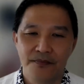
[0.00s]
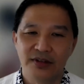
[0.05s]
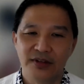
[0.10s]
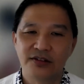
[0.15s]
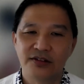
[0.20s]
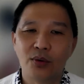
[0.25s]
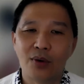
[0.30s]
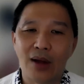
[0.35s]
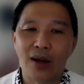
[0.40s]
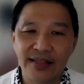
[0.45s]

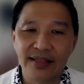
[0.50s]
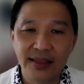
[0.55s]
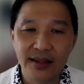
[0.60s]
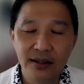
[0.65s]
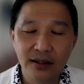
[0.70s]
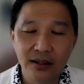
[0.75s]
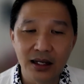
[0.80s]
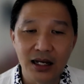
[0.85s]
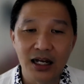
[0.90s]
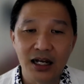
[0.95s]
So I
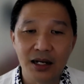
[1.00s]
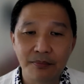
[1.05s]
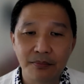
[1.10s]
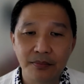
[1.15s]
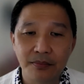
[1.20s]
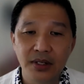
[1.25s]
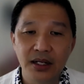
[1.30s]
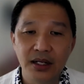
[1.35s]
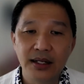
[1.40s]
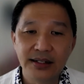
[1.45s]
think,
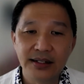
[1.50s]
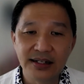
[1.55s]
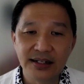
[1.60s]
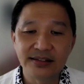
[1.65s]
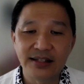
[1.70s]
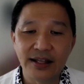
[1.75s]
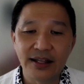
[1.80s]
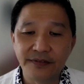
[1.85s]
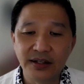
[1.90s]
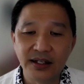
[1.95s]
yes,
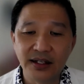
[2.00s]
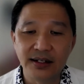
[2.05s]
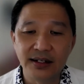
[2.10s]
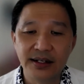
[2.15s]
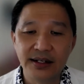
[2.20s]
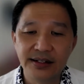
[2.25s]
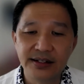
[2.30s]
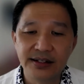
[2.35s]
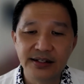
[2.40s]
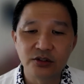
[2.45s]

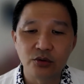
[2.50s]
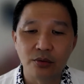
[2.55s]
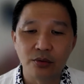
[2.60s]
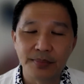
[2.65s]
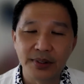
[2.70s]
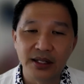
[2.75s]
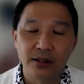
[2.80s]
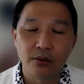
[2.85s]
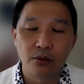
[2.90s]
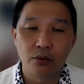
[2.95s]
definitely this will
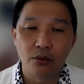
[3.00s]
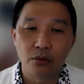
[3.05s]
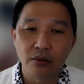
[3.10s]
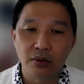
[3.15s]
be